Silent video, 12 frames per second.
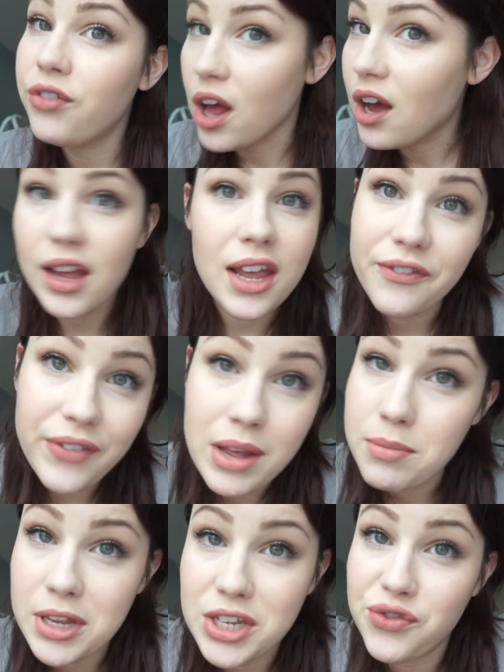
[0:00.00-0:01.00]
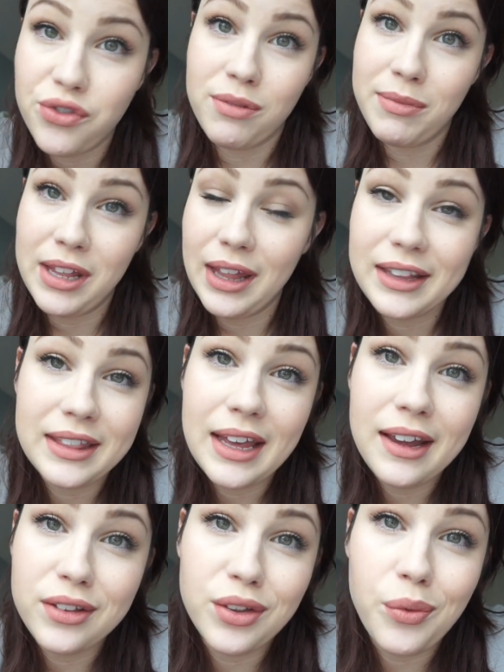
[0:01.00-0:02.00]
vlogging families for me. Like,
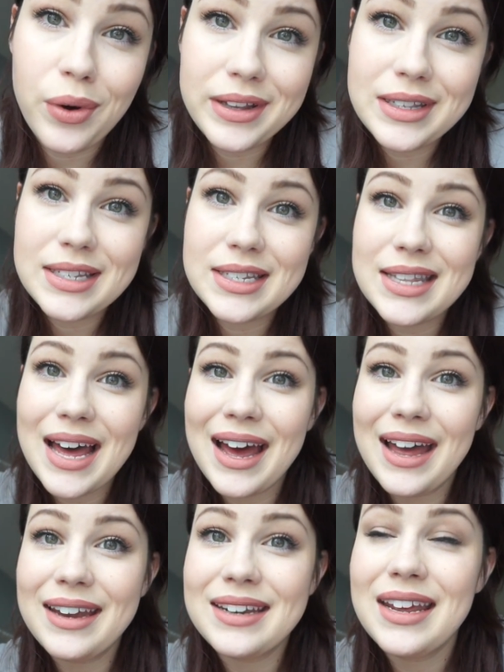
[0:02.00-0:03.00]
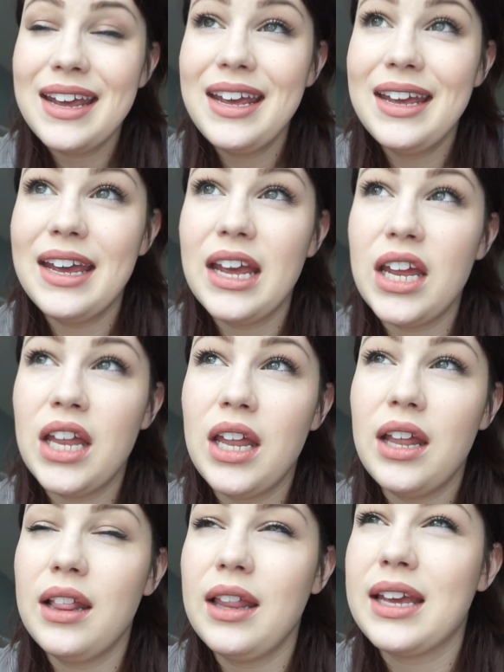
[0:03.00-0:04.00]
they are the ones that
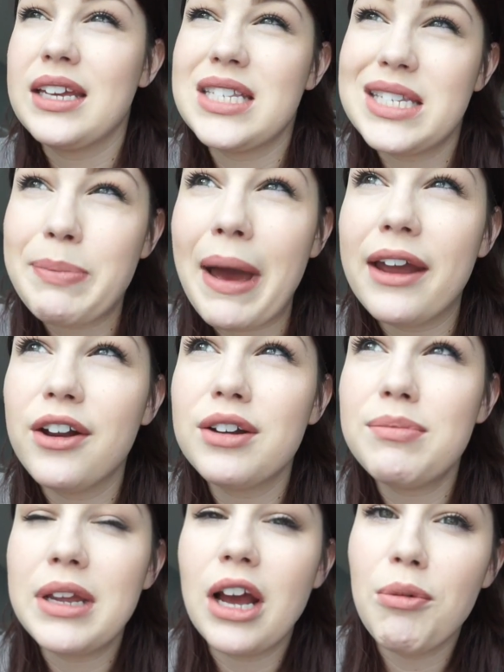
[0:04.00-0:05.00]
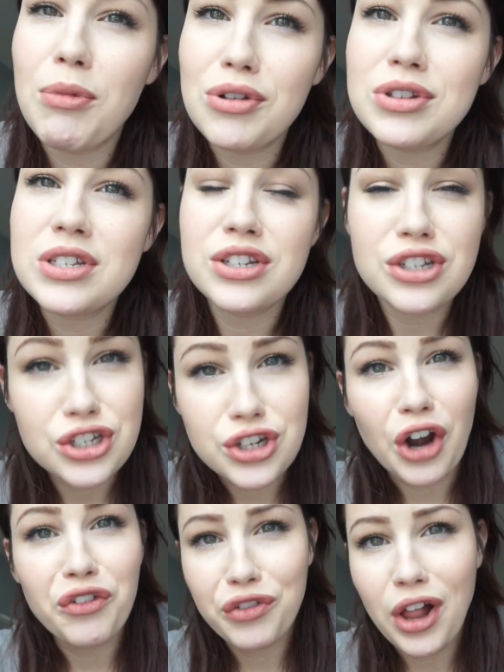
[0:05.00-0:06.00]
like inspired me almost to
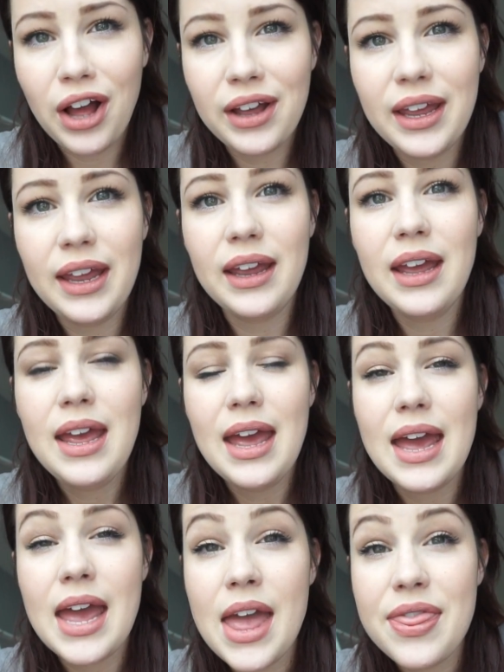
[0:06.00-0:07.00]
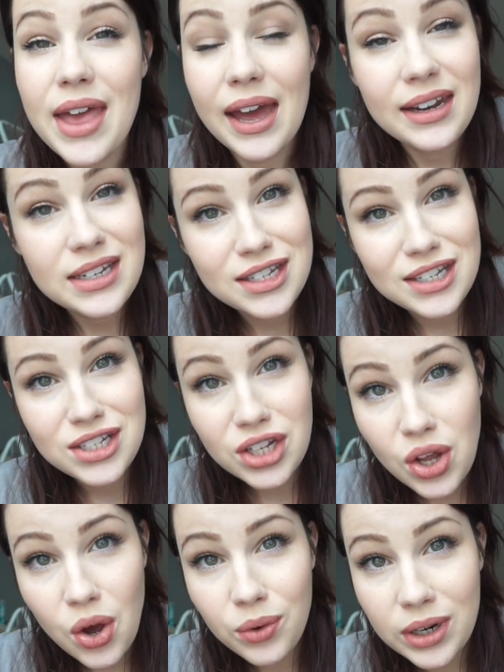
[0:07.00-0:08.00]
start vlogging, and that is the
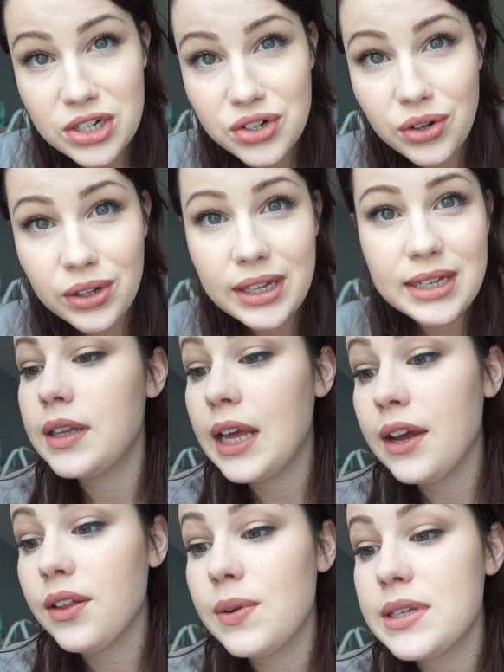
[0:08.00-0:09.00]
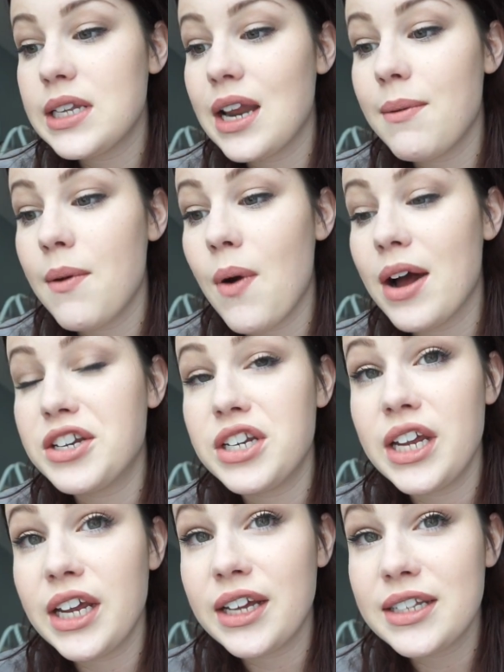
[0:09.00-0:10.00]
Saucony Jolie. They are the ones that I've been
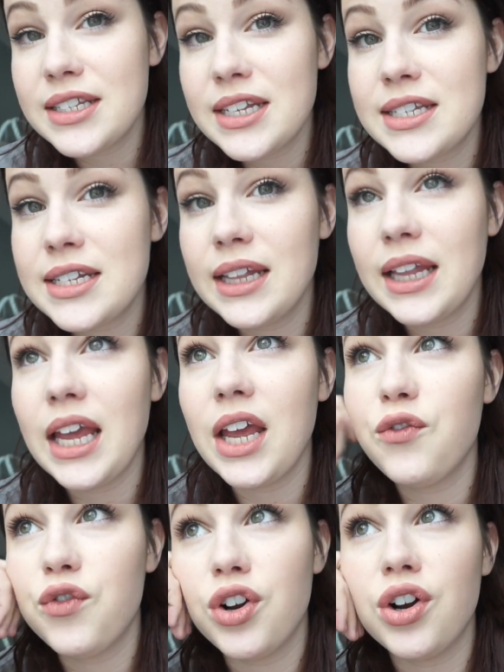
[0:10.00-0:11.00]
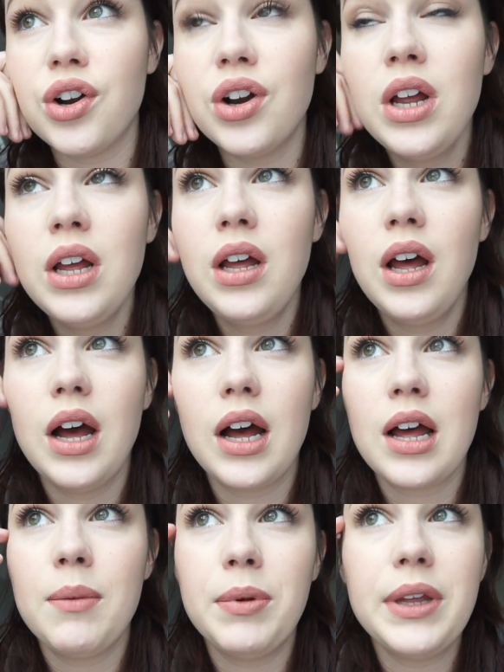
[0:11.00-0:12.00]
watching consistently for a
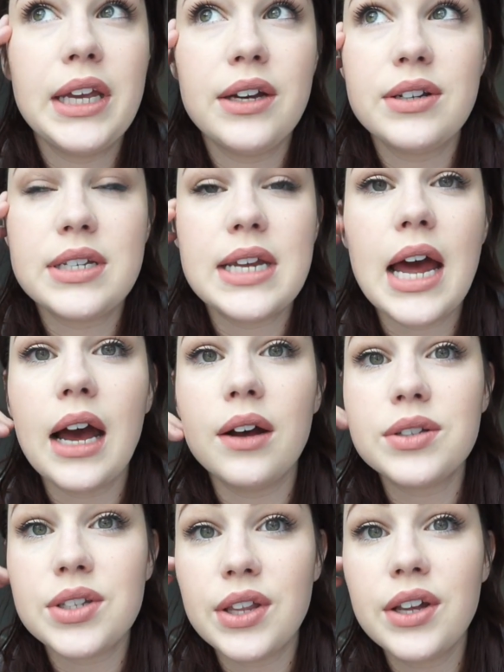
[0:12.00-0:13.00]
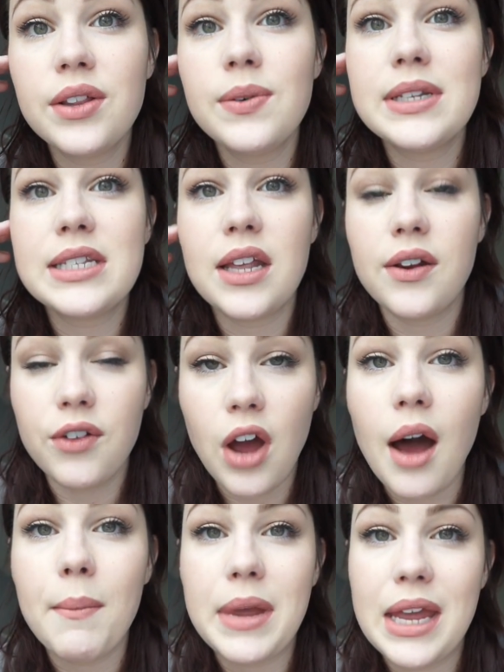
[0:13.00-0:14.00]
couple years now, so they're the ones that have
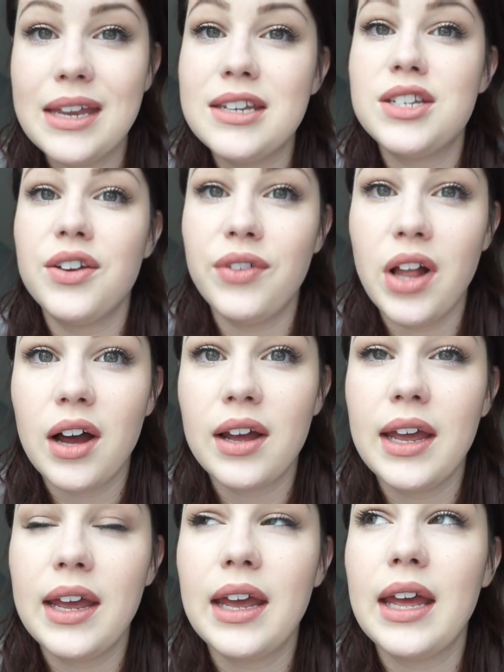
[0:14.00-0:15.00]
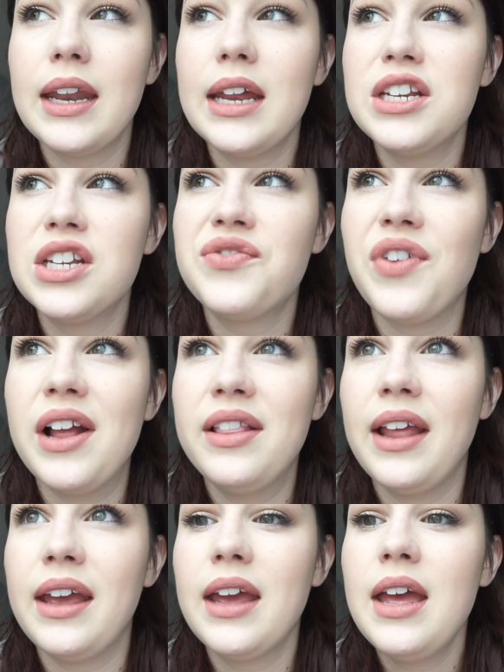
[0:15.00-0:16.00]
got me into vlogging. And I just find,
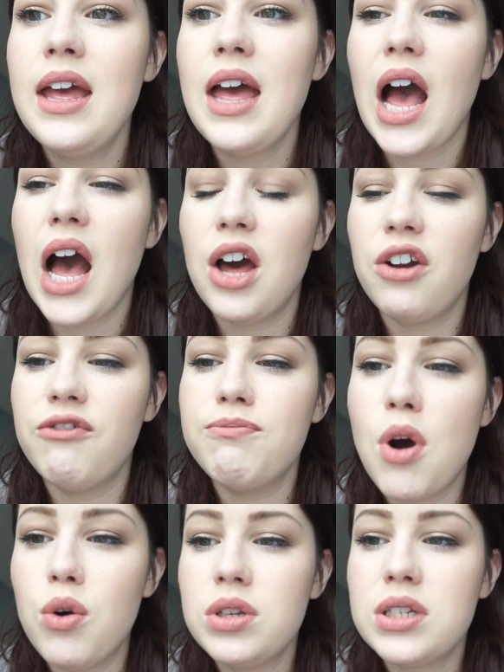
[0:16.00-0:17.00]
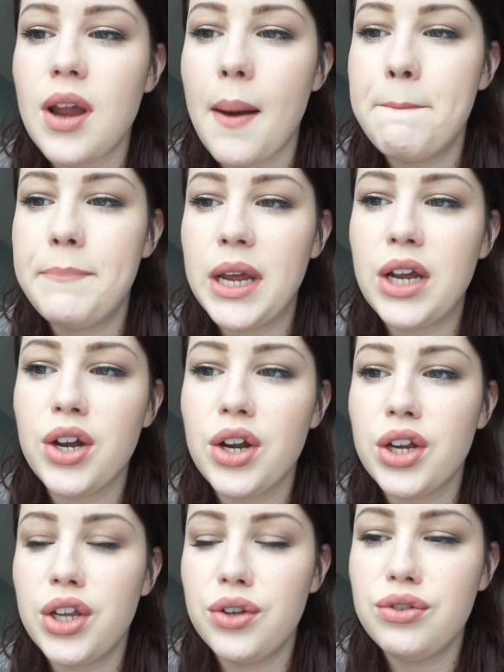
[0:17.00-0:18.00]
like, out of most
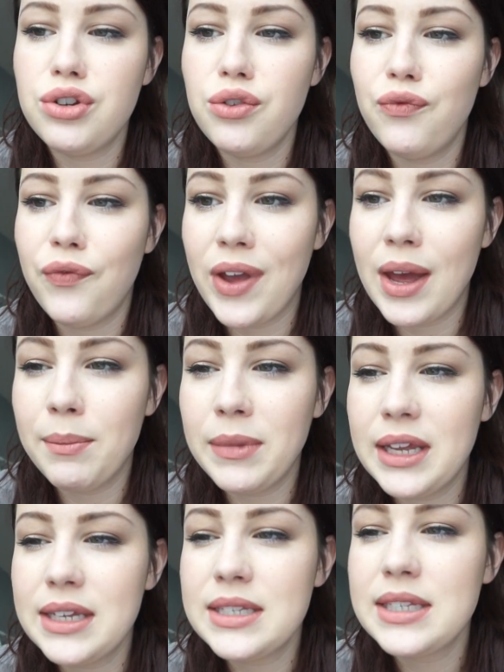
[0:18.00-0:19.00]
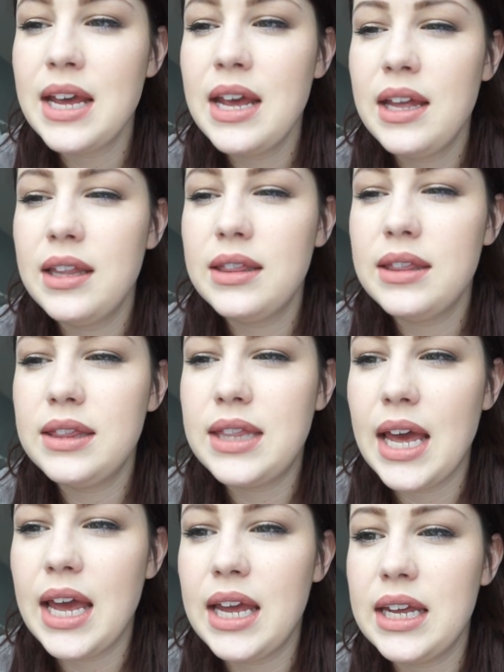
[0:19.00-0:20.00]
bigger YouTube families,
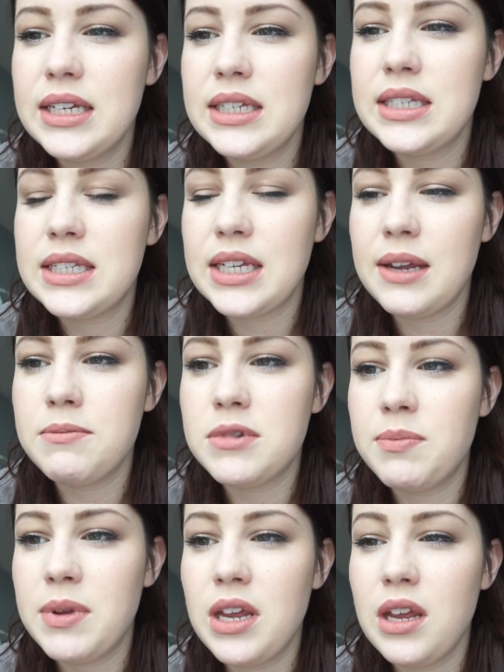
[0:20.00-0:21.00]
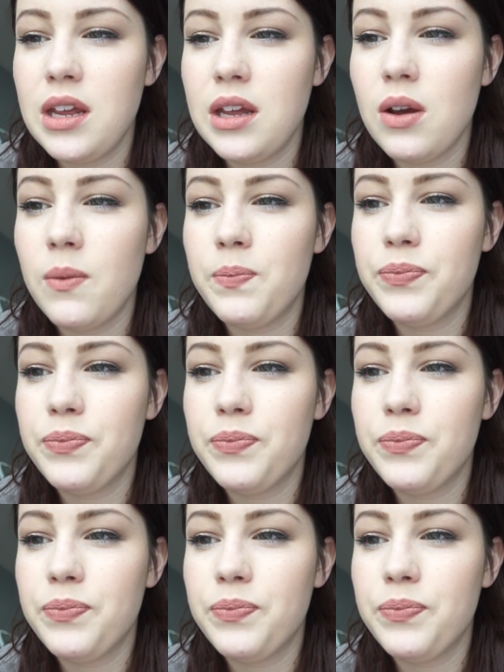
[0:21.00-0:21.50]
they seem to be